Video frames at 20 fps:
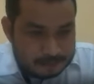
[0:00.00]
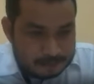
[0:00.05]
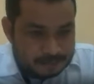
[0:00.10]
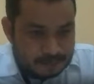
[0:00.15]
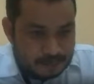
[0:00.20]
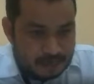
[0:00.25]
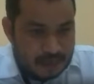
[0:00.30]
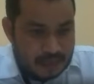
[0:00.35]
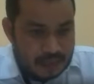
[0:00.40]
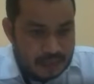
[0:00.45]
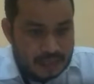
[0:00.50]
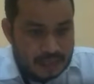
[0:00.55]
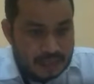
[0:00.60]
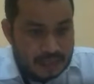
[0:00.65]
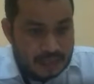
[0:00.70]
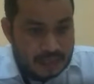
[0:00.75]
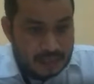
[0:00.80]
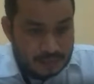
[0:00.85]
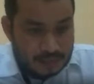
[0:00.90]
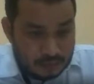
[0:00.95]

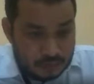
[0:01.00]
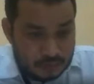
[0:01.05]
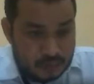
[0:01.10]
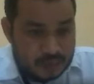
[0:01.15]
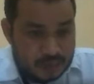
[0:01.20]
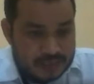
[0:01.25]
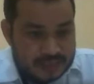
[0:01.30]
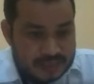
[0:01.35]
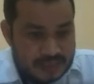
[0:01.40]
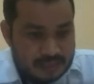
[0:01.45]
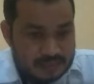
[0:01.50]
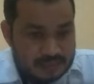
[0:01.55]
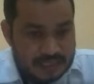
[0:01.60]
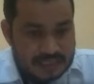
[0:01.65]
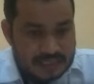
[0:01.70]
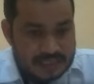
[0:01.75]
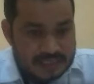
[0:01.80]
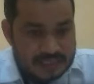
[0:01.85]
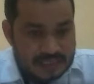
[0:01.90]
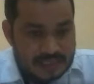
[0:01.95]
You is
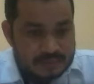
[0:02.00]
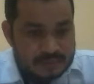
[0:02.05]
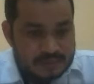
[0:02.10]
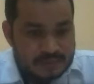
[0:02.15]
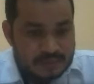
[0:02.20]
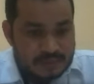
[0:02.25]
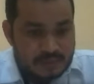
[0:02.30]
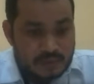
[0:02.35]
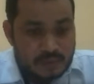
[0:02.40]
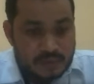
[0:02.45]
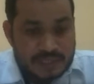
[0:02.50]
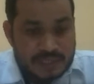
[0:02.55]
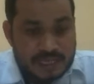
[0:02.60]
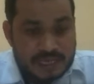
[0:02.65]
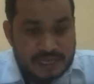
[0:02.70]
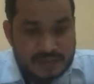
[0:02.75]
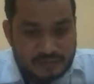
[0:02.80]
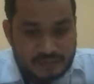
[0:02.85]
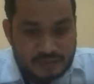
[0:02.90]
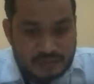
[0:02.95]
subject is option. You
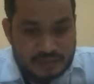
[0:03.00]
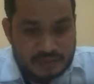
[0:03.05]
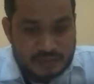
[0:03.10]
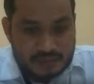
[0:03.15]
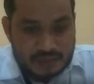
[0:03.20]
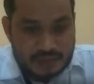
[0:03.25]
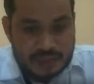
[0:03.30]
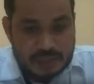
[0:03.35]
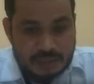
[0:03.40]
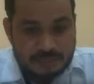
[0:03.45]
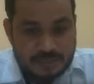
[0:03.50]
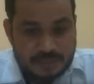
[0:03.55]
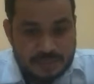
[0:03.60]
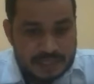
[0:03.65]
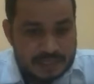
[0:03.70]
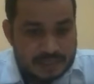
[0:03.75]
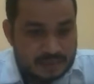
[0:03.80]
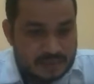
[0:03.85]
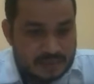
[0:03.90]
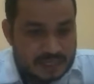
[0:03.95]
take food.
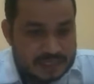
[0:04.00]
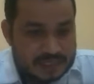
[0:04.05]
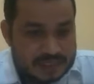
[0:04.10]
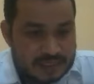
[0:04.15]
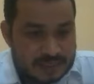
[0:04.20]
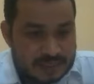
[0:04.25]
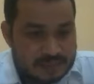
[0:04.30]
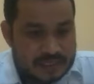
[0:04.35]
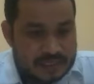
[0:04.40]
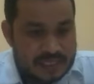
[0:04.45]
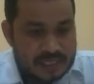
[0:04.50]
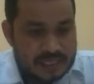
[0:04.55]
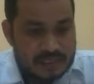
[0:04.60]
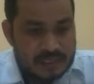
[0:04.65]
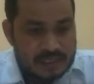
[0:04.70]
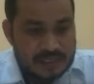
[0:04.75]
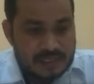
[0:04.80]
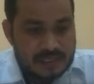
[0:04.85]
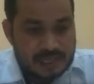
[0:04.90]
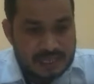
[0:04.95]
Imperative class, subject
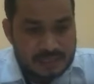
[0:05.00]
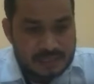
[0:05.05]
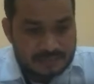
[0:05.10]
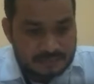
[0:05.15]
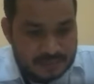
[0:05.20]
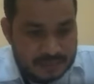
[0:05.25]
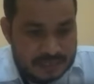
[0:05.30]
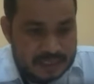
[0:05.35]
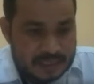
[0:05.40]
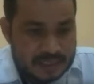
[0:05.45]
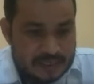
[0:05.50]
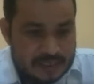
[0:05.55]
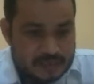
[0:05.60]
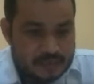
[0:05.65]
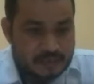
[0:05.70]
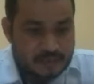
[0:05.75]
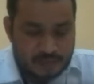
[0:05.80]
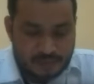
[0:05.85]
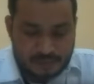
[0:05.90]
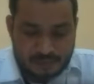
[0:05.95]
and
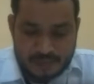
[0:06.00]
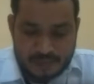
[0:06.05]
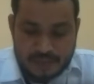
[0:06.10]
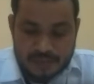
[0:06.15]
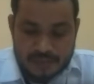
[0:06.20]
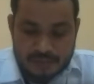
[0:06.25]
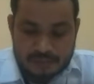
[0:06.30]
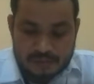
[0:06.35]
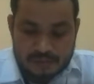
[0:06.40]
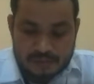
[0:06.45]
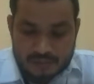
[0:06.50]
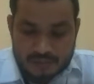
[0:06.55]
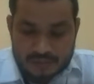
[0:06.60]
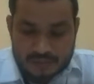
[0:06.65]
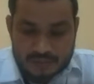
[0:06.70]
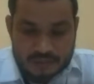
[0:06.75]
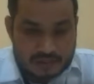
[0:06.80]
predicative, imperative mode.